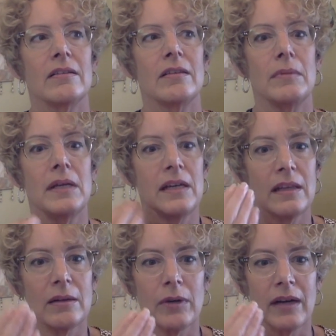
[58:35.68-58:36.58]
to
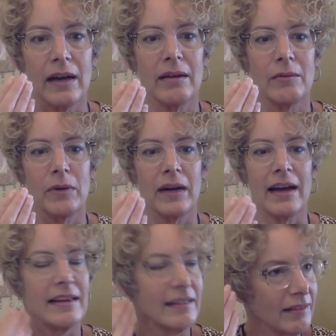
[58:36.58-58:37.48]
me that what
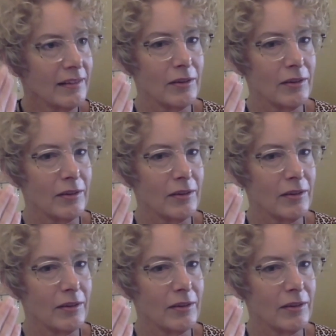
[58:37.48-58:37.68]
I